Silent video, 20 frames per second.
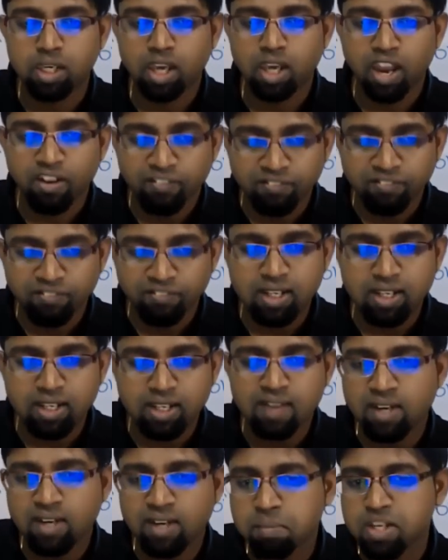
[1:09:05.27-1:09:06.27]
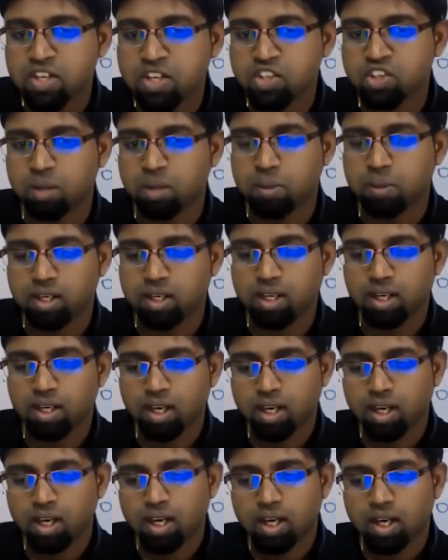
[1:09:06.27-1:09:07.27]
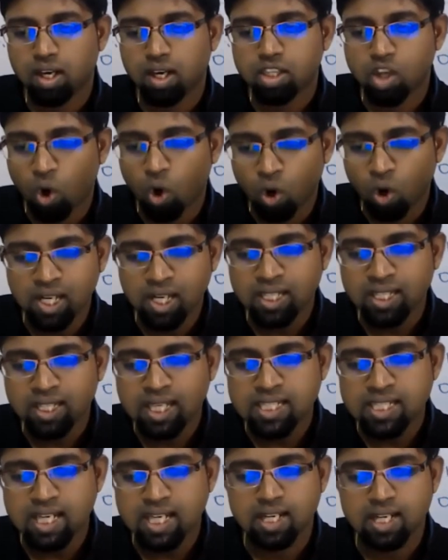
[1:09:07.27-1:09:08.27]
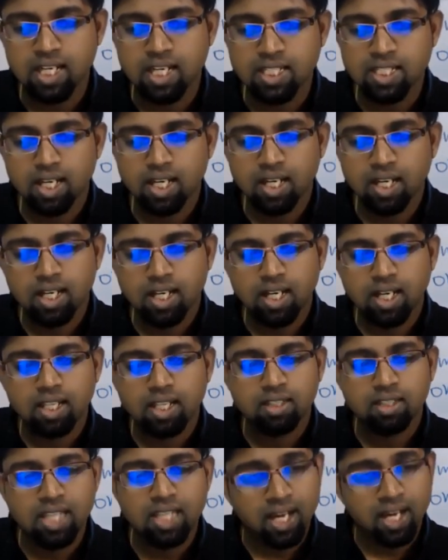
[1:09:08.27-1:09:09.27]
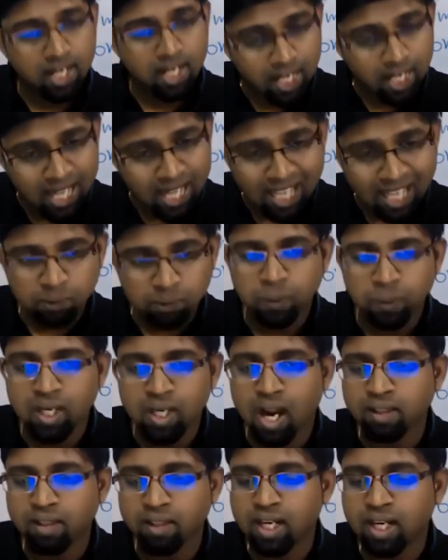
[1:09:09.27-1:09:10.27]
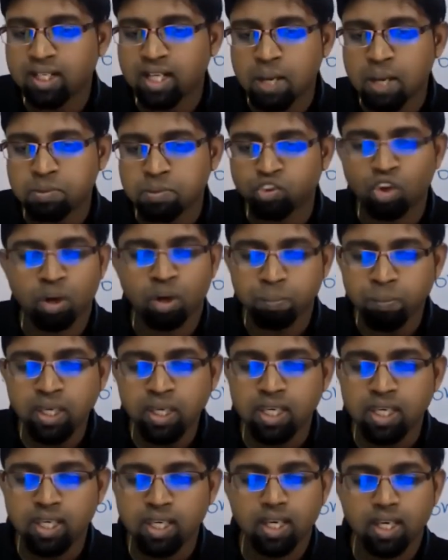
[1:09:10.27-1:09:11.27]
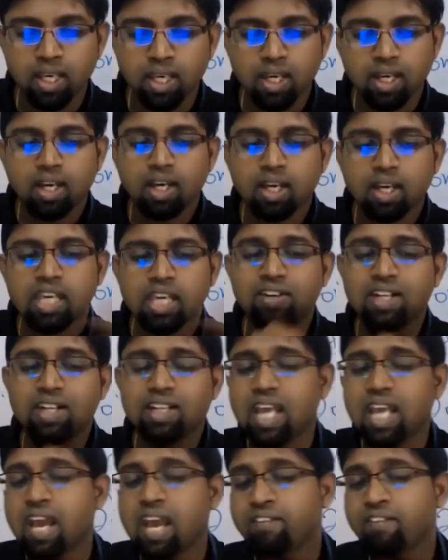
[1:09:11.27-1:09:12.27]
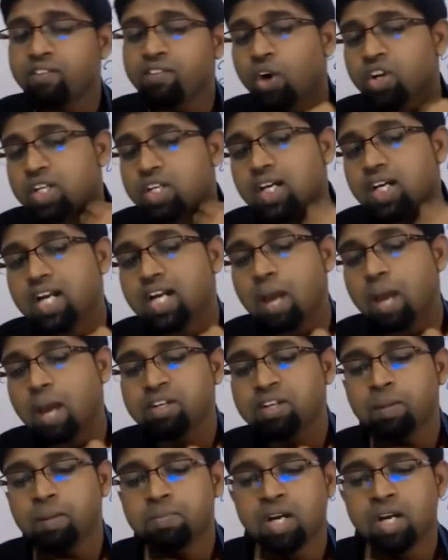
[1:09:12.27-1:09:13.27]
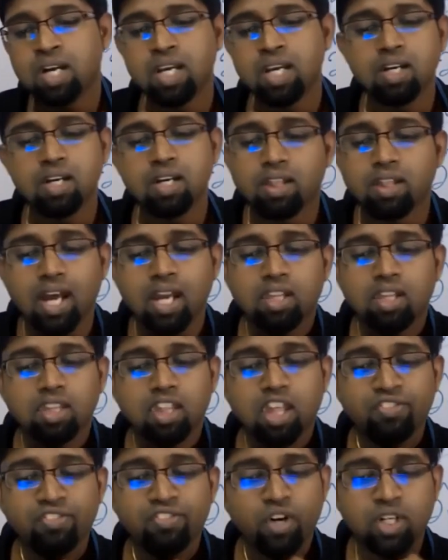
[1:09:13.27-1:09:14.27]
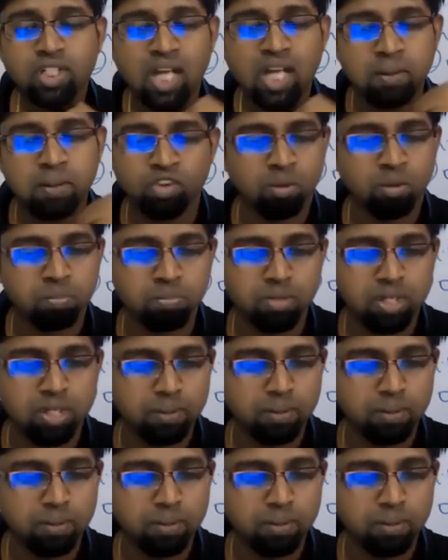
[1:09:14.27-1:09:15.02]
Every time when I am restreaming. The only reason is they heard aspirin 100 times from me. Even they have not heard amitriptyline, right, 3-4 times from me.